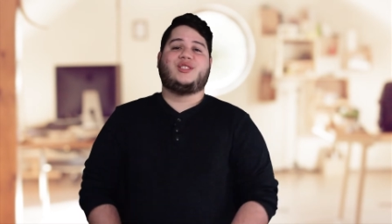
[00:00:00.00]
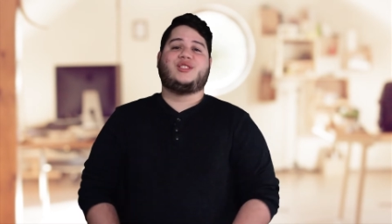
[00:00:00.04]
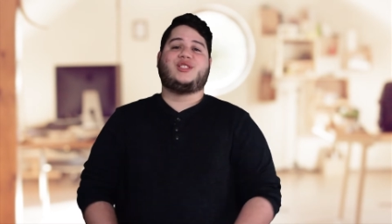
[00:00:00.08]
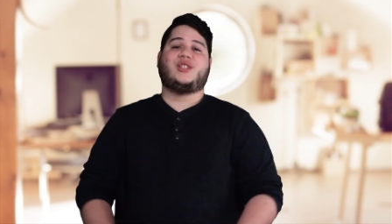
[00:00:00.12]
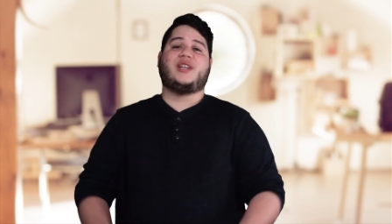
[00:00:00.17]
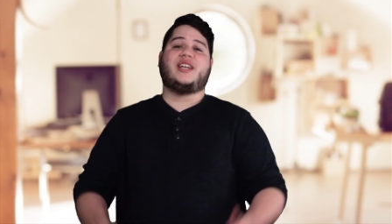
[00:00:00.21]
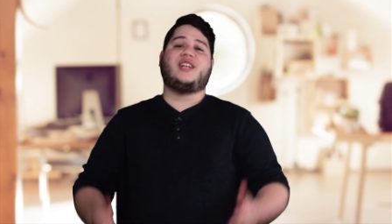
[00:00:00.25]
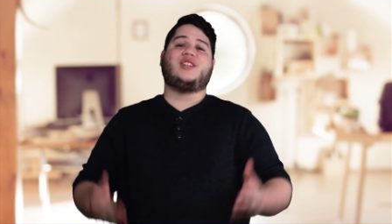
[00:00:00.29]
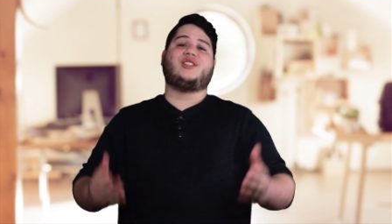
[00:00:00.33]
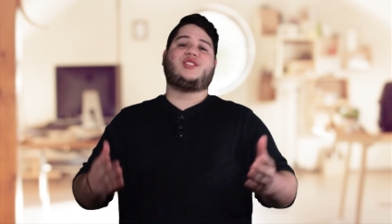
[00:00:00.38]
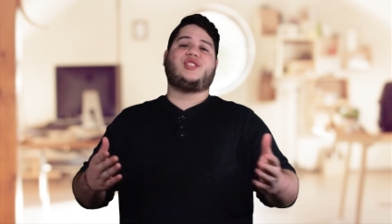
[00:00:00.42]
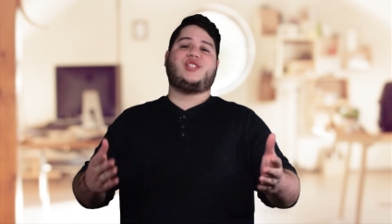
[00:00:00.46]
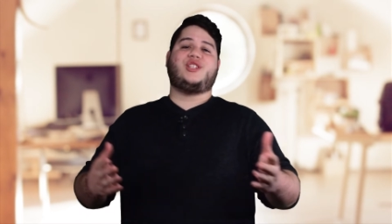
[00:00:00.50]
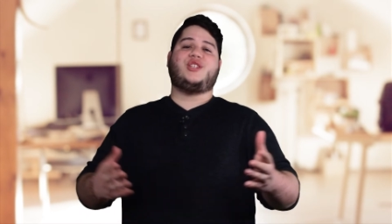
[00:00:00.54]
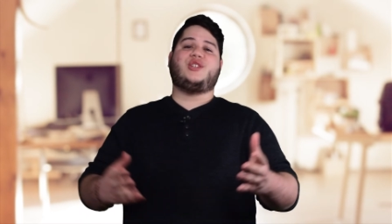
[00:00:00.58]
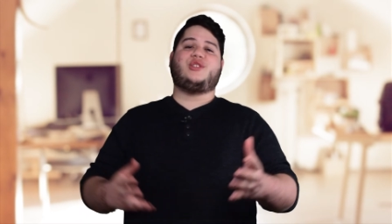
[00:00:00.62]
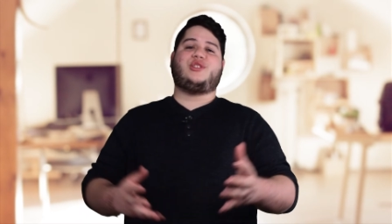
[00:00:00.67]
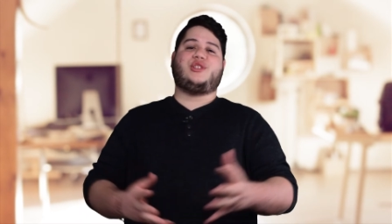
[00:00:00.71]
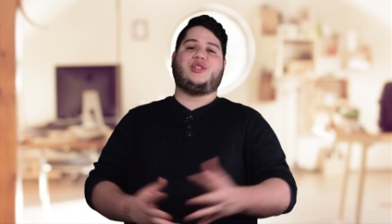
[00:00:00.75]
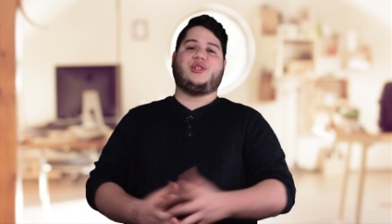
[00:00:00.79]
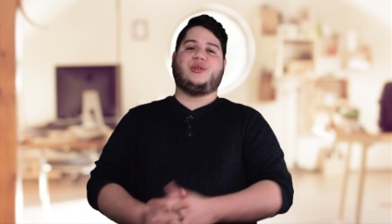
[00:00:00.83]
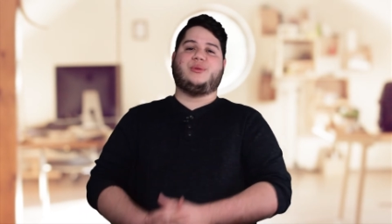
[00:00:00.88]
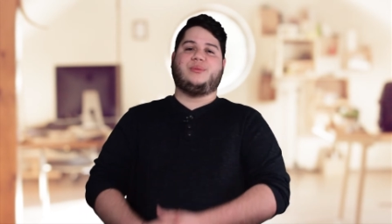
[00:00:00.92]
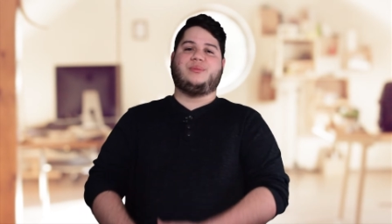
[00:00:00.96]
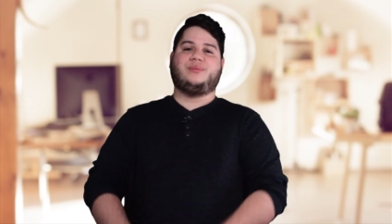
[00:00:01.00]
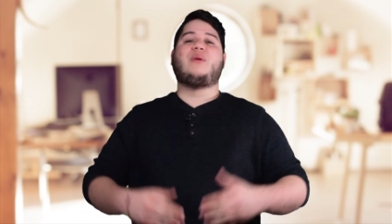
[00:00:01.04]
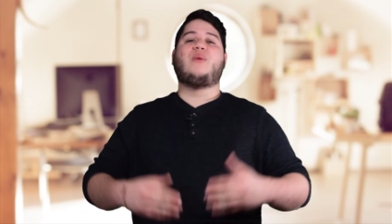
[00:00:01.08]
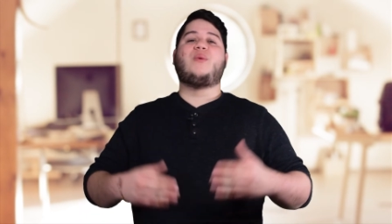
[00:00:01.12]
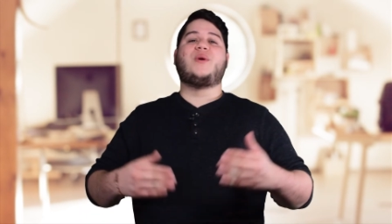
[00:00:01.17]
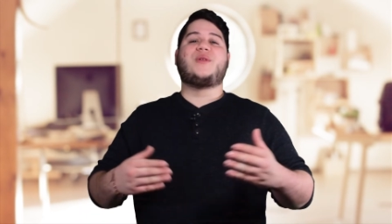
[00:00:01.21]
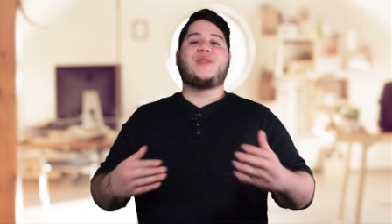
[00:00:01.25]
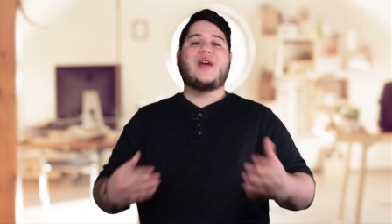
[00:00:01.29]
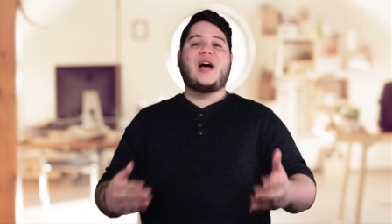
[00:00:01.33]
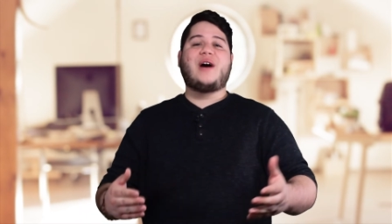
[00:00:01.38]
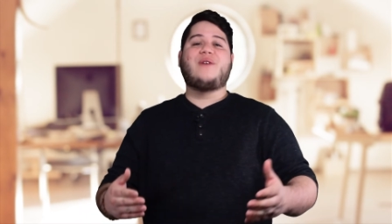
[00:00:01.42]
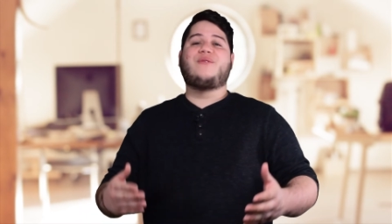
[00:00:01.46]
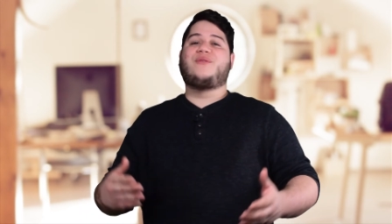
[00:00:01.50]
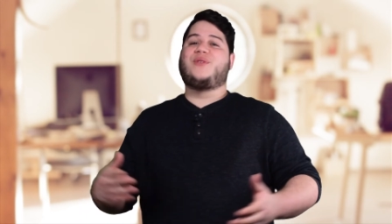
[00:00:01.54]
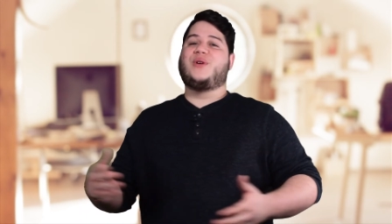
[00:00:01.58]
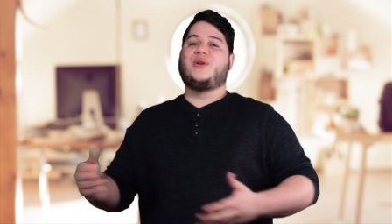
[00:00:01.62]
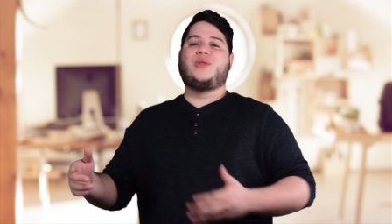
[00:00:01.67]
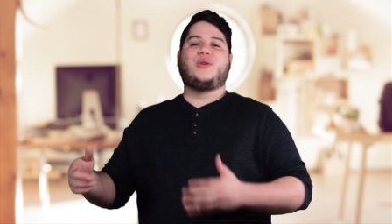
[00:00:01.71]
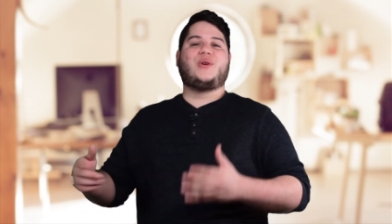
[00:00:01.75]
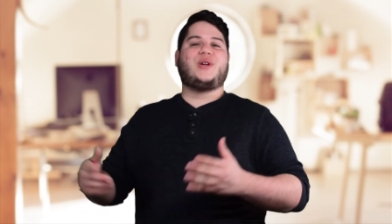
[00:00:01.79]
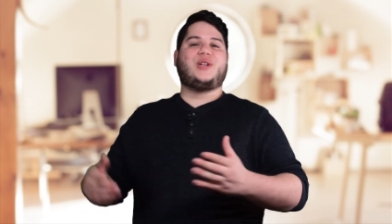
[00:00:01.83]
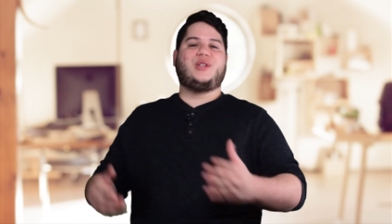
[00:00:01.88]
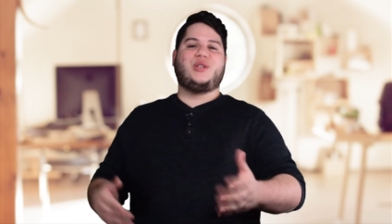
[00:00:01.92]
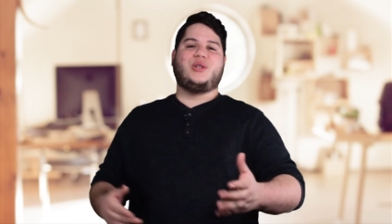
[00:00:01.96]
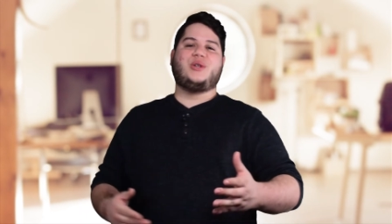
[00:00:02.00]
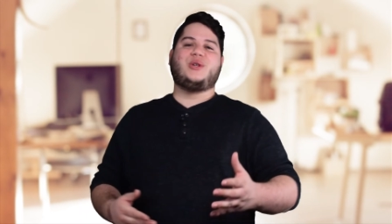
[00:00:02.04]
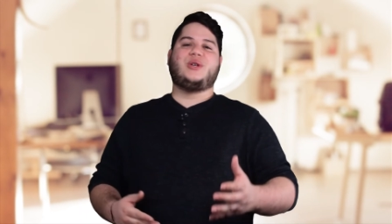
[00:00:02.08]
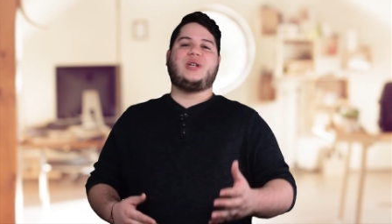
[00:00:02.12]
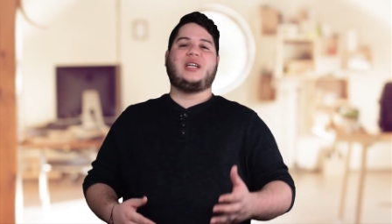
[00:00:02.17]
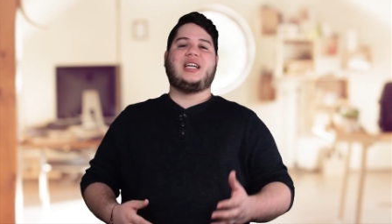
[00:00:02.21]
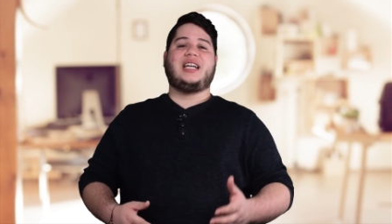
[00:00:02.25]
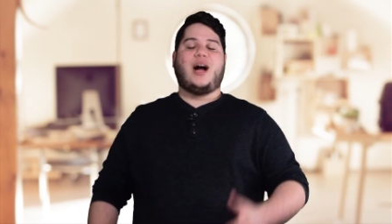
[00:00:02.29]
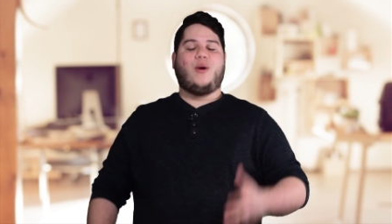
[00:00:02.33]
So here's to you too. But without further ado,